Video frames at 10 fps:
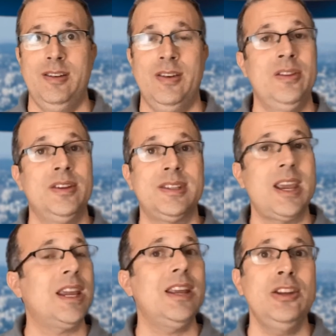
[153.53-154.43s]
And the
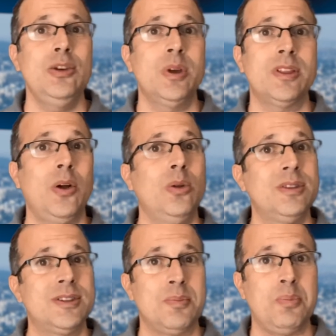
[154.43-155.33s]
second you withhold
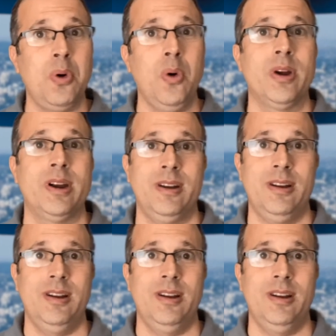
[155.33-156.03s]
support,